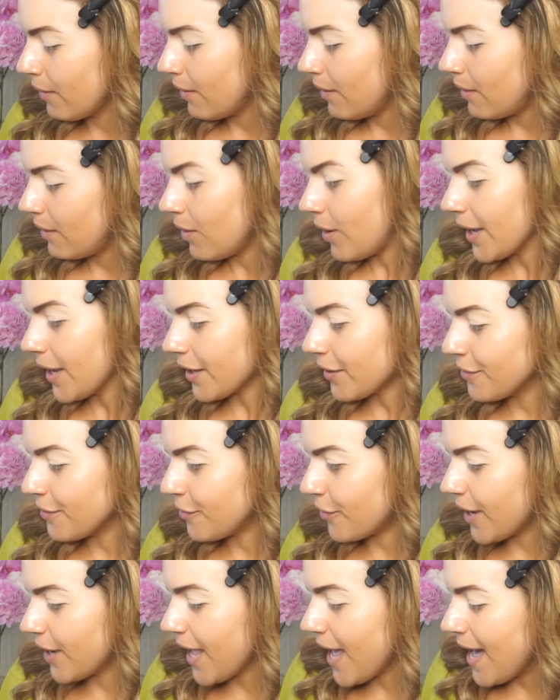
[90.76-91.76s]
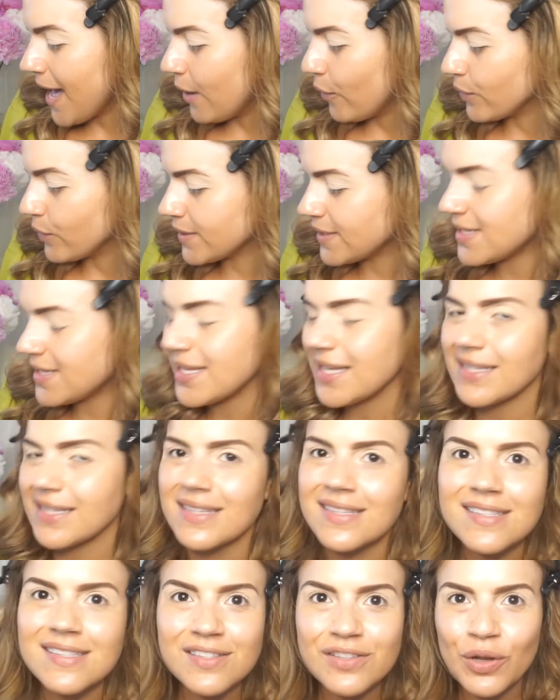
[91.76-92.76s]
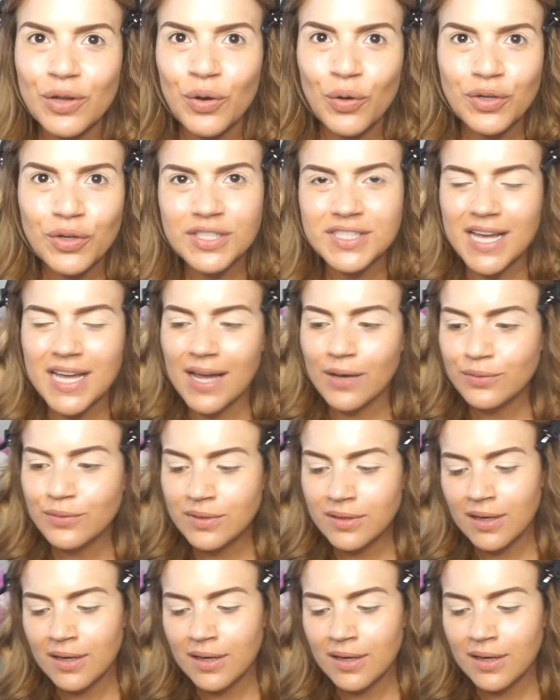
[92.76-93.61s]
like night out since lockdown.